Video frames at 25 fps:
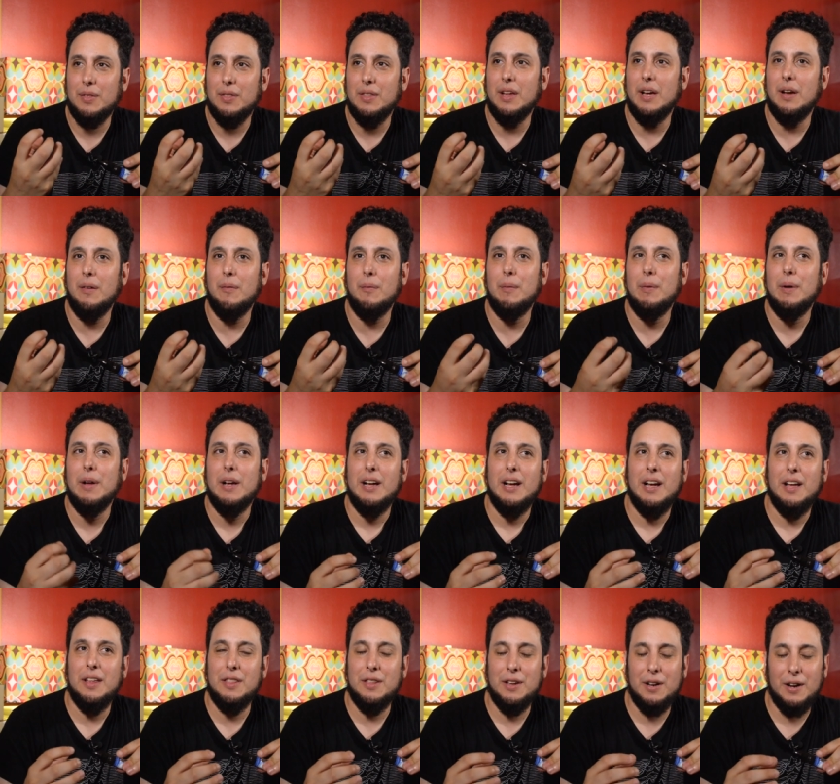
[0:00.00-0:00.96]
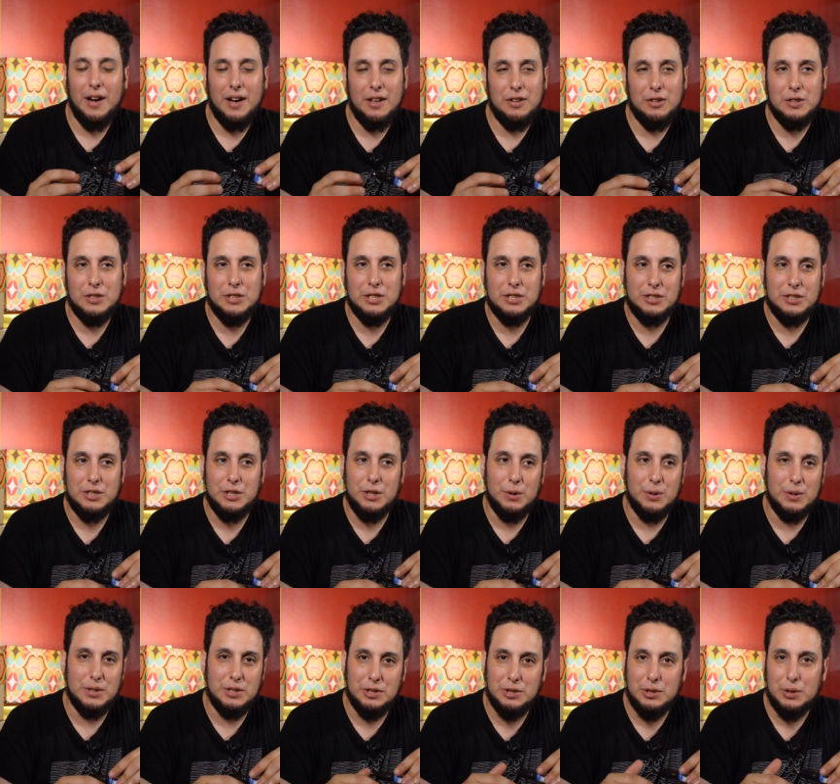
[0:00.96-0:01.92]
with them and they either just, you
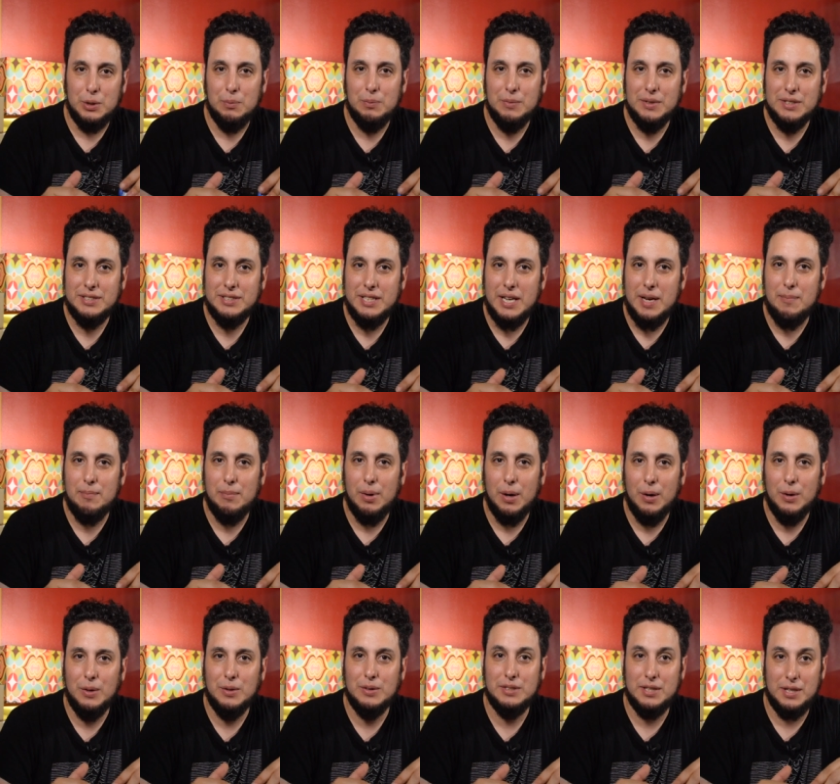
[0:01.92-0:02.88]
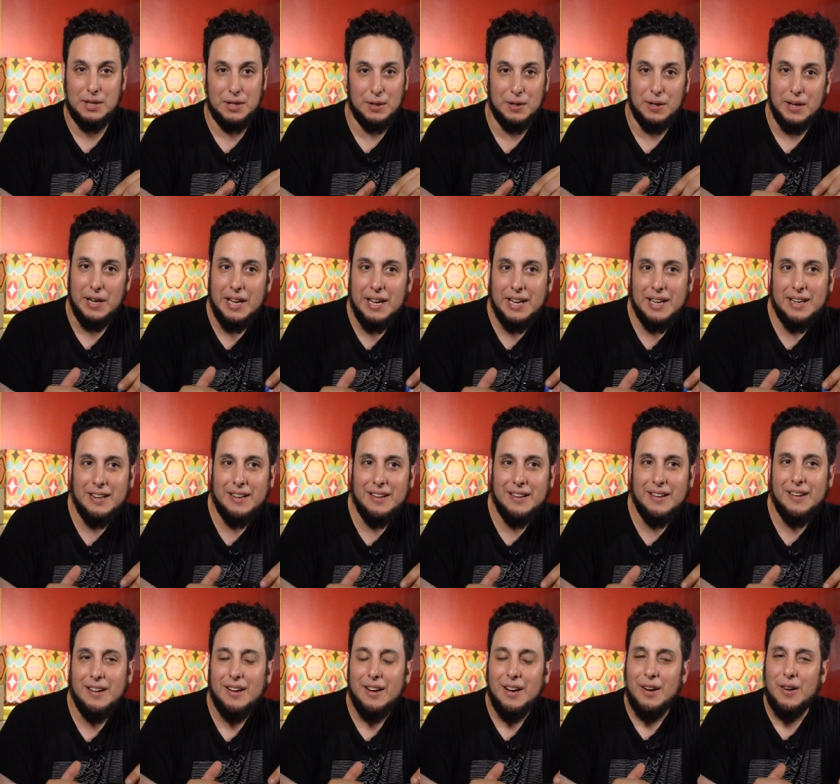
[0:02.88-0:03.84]
know, assume the same pose that they're
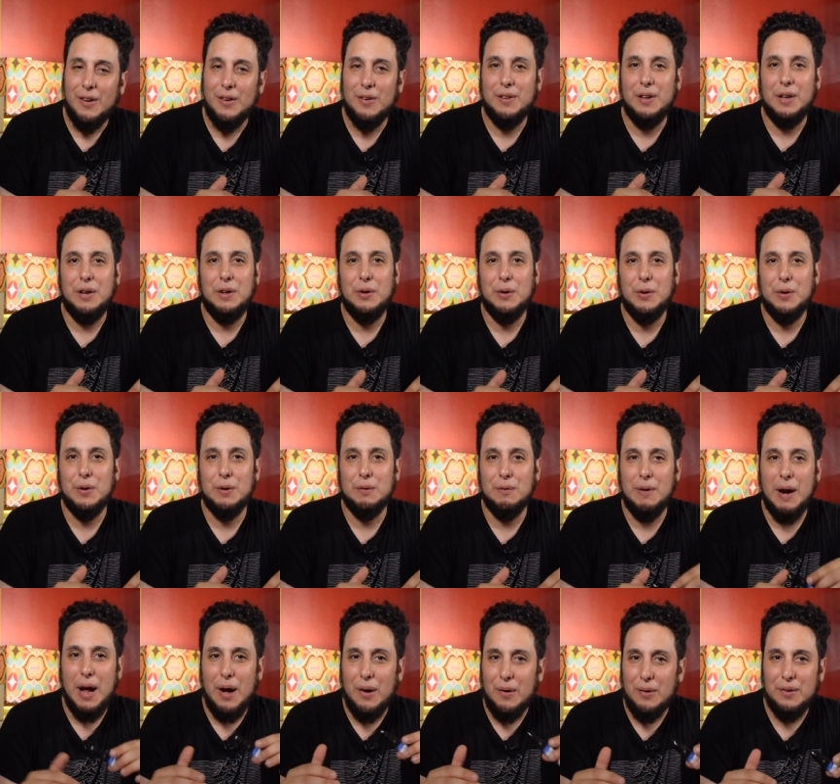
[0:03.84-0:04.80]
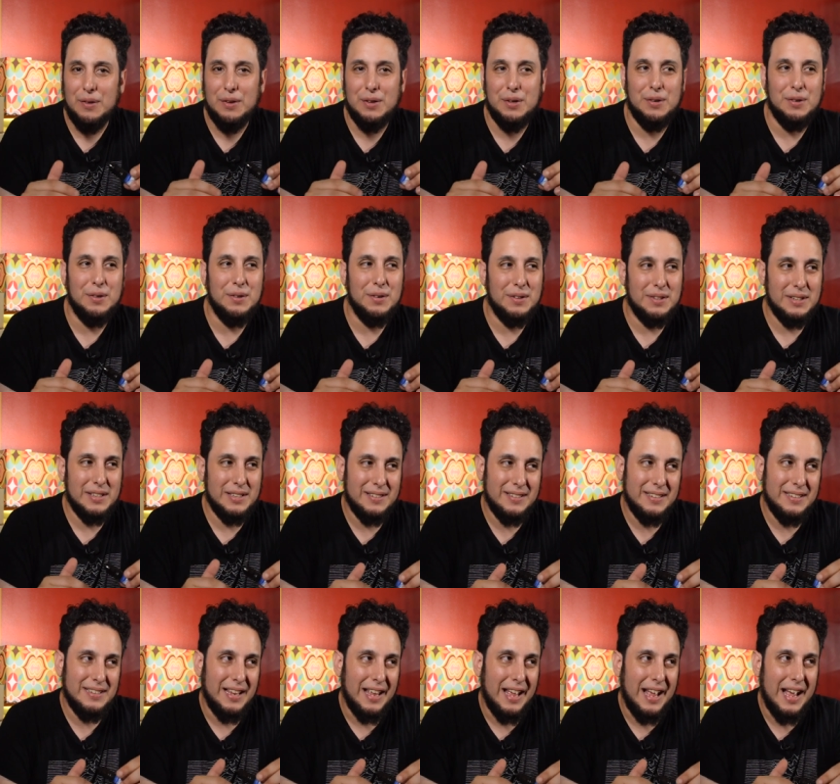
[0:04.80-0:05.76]
in, or they turn around to
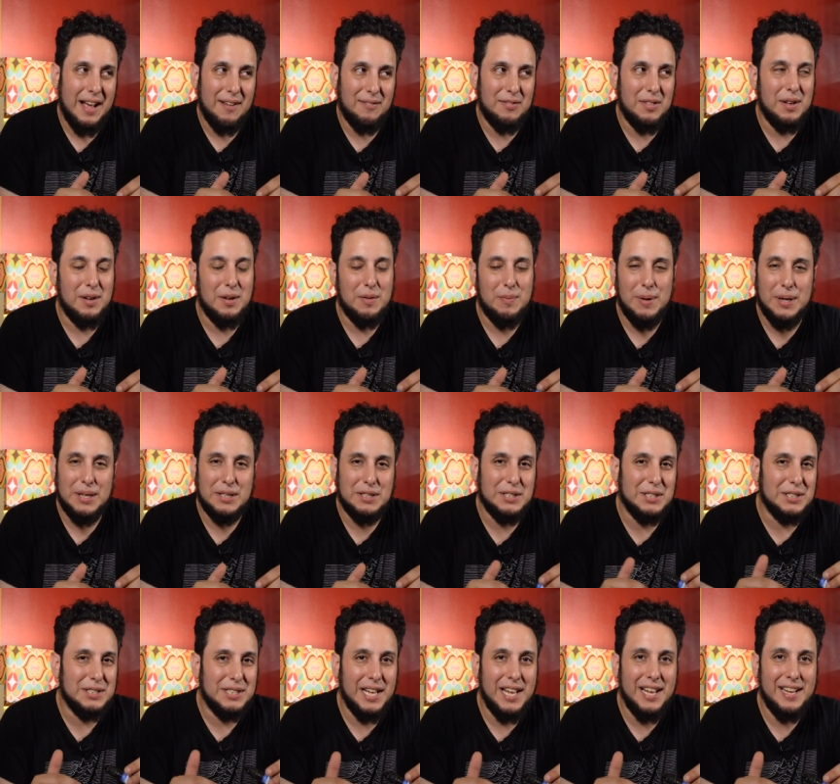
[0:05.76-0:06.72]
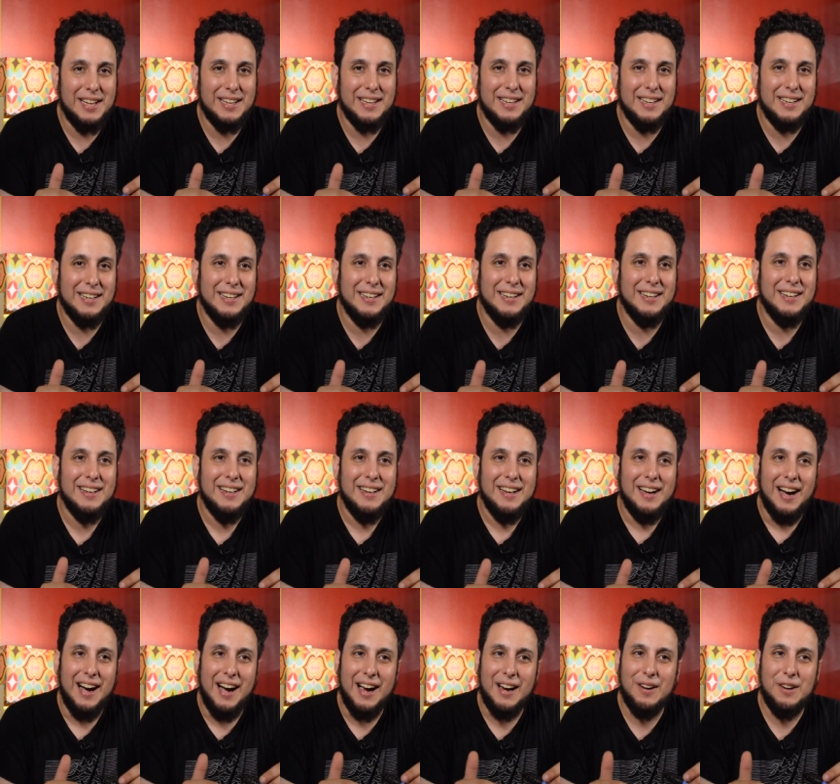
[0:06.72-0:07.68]
have their picture taken.
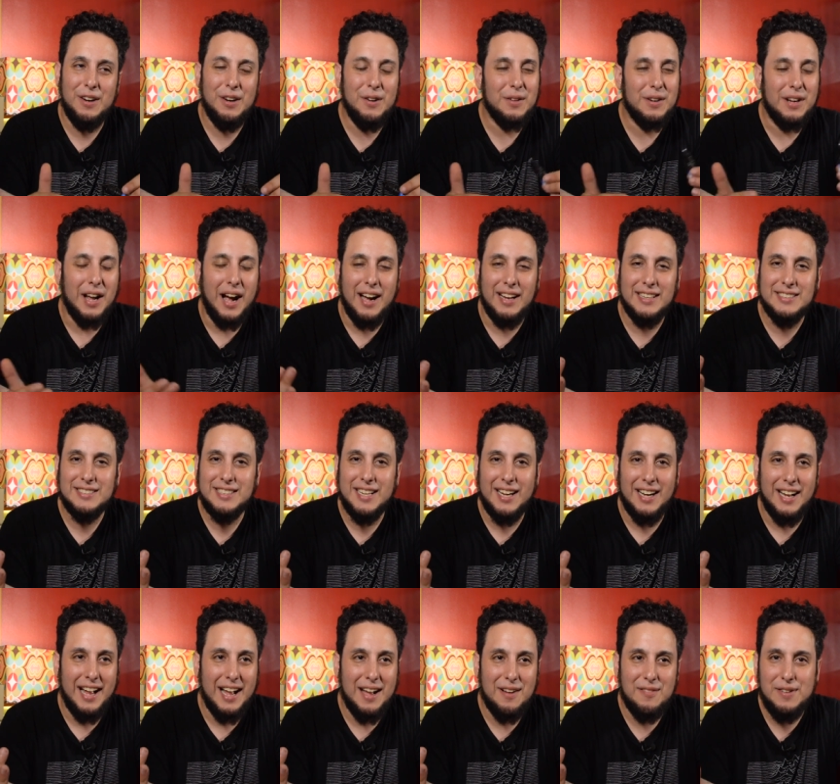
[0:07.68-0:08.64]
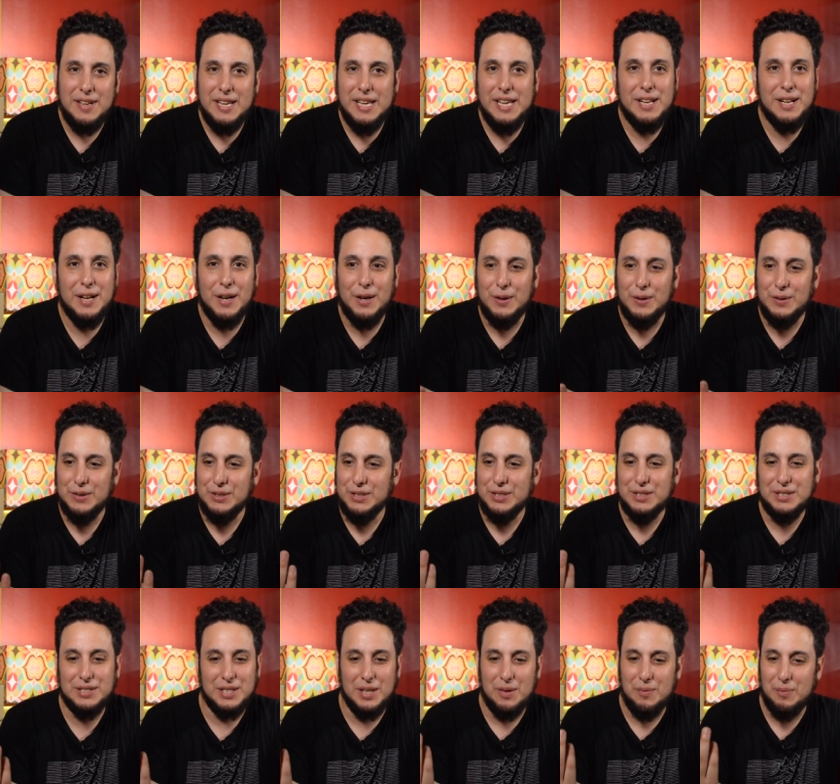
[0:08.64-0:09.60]
I don't know, guys got have egos
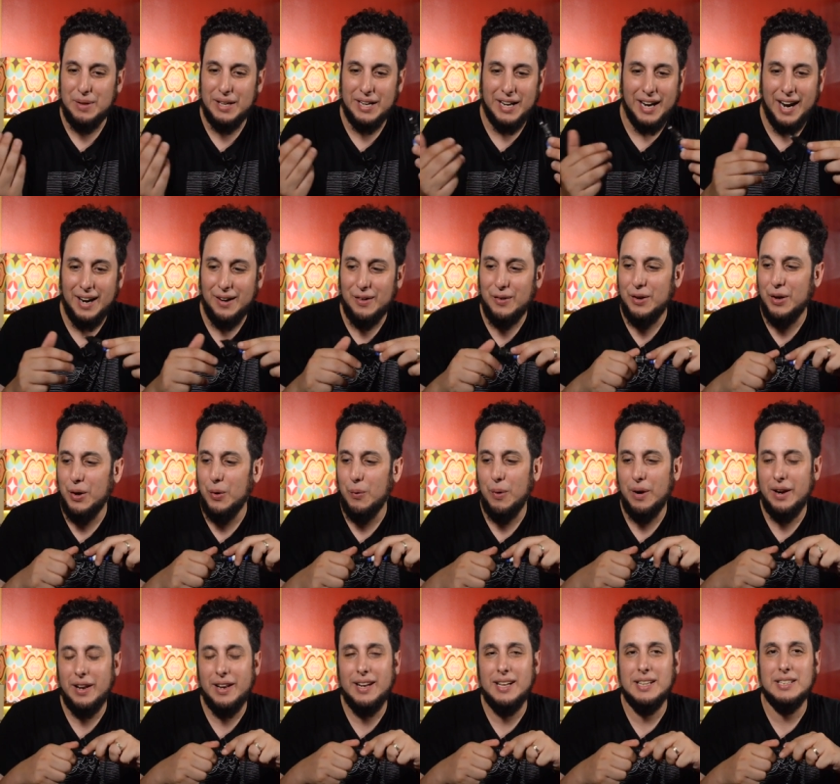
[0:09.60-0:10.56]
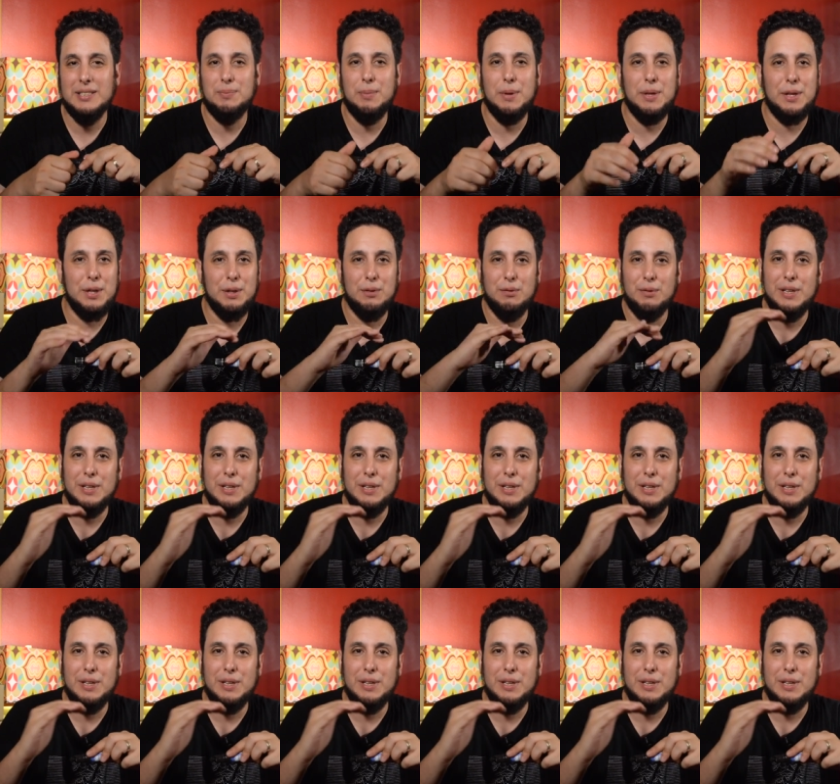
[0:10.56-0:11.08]
or something. I don't know what it is, but they're